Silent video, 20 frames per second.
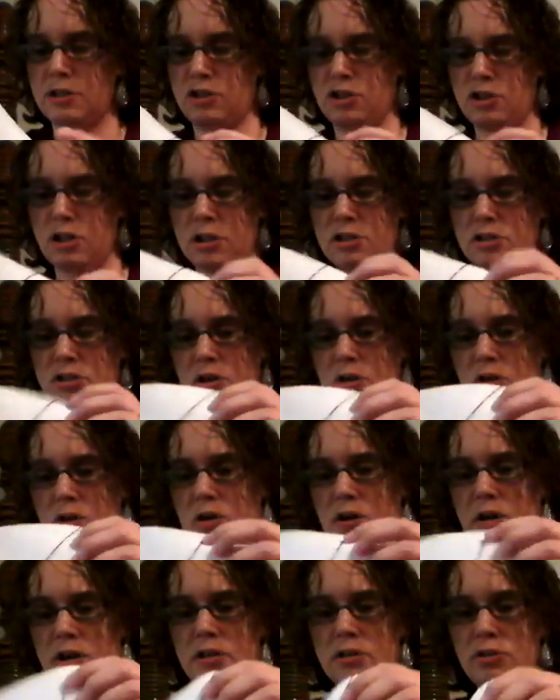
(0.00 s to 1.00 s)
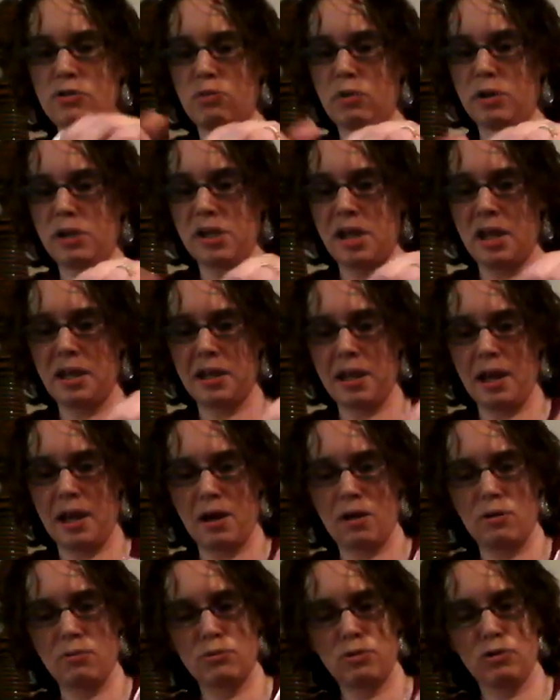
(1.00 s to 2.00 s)
Just on 28
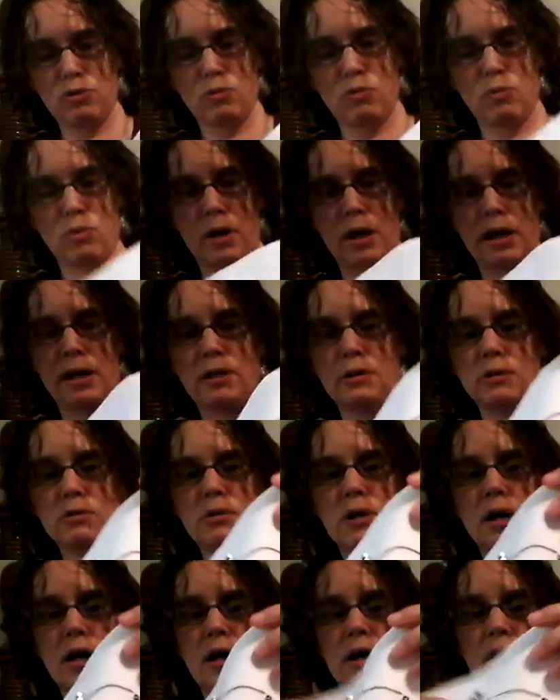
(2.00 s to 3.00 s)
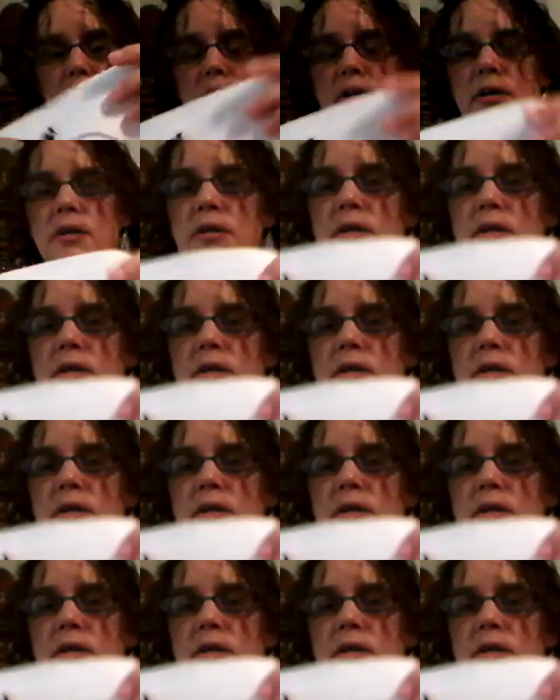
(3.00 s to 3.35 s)
count white Lugana.